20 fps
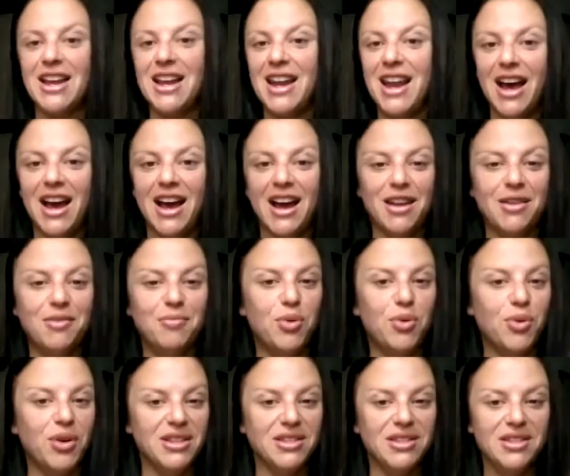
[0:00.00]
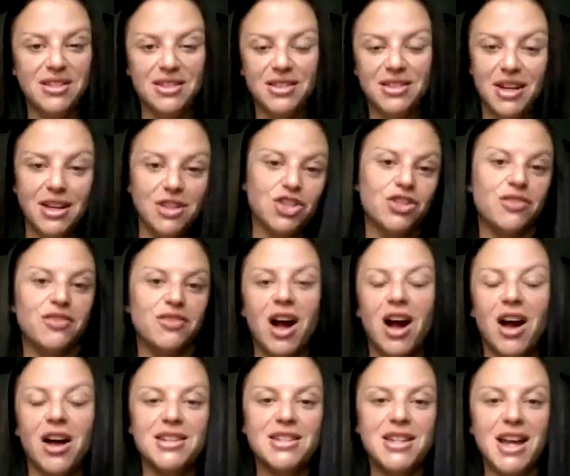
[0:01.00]
9 points touch of
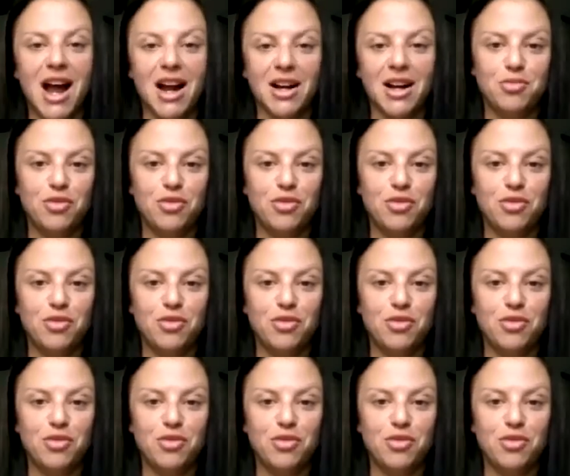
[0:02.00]
contact